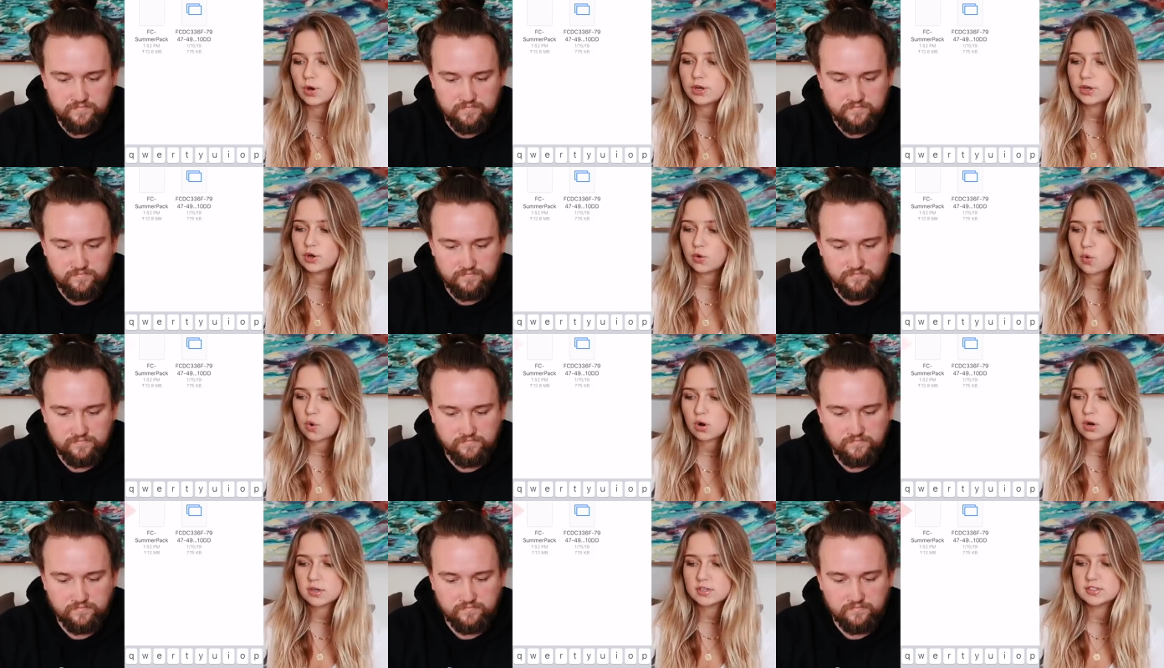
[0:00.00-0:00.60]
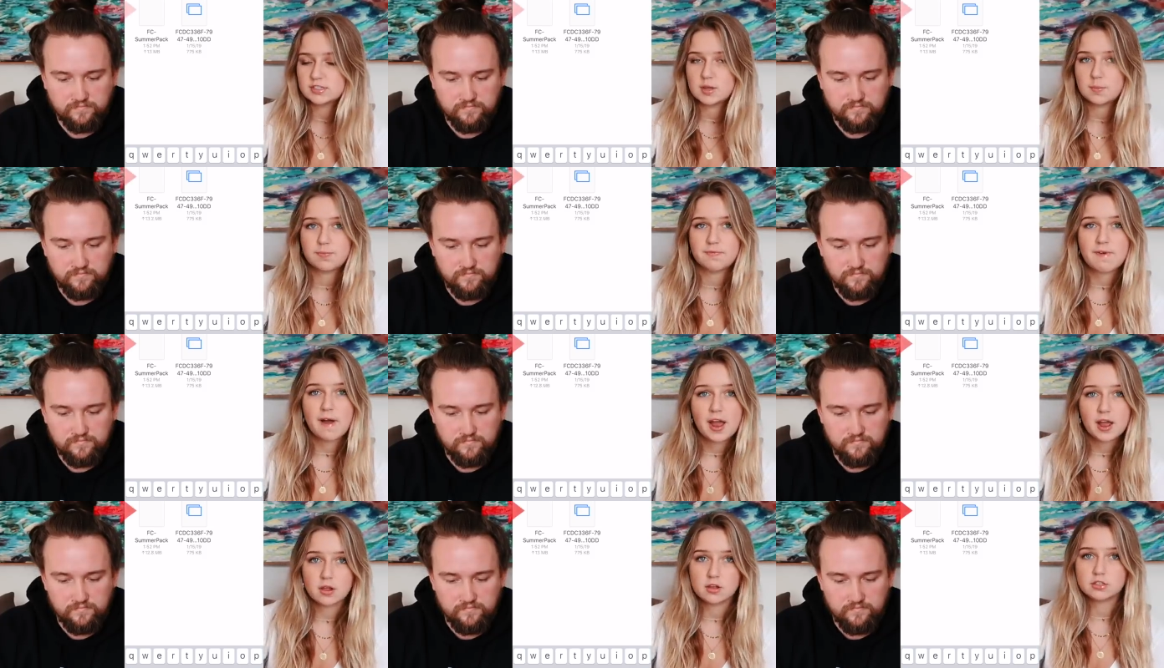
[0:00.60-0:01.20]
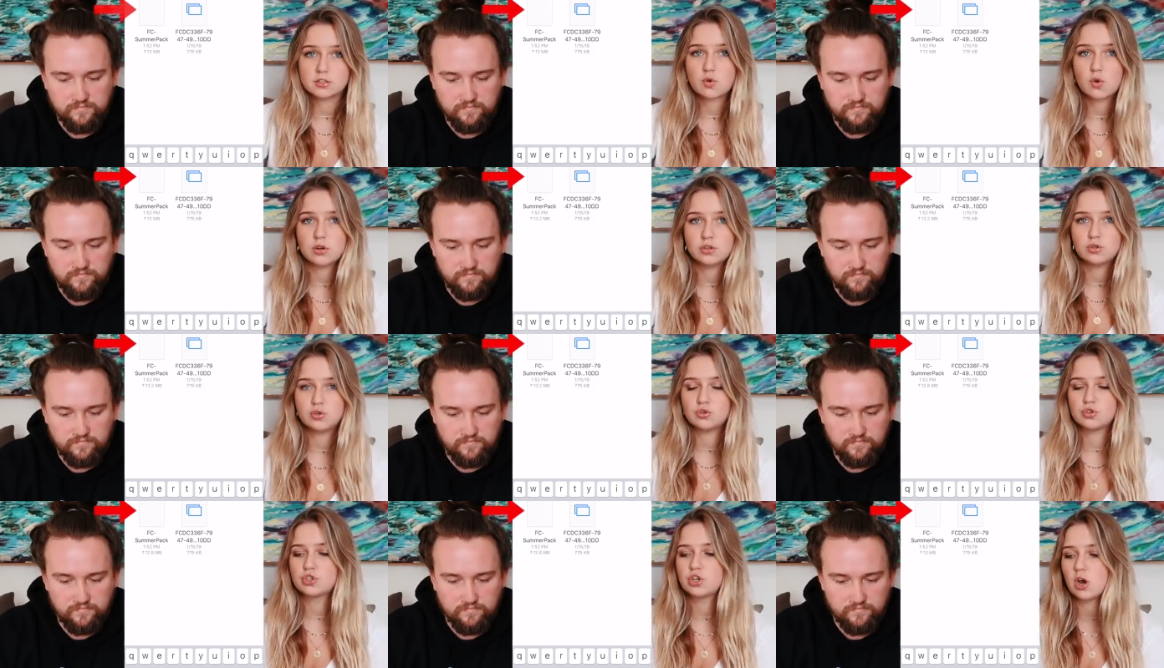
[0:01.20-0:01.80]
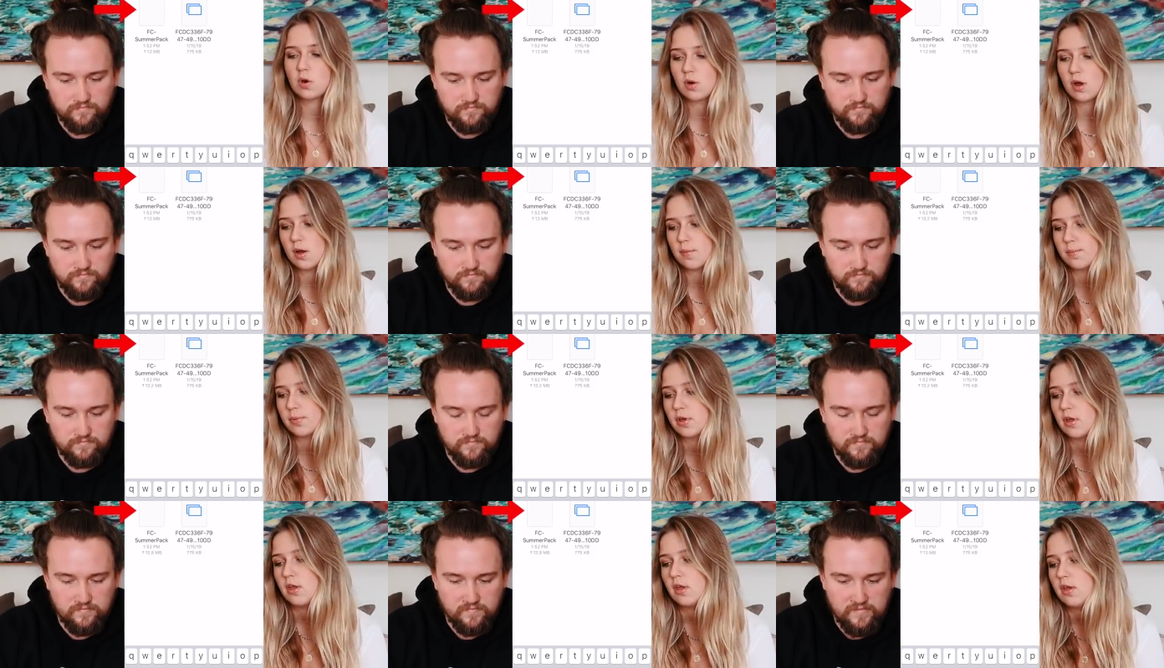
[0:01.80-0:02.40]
Speaker 1: where your zip file is going to show up.